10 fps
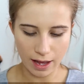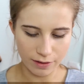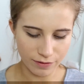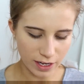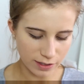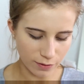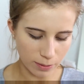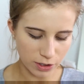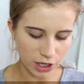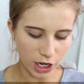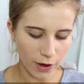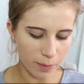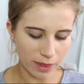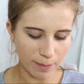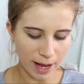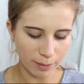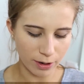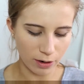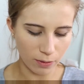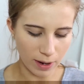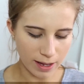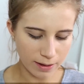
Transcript: First of all, I'm just going to go in with the MAC Prolongwear.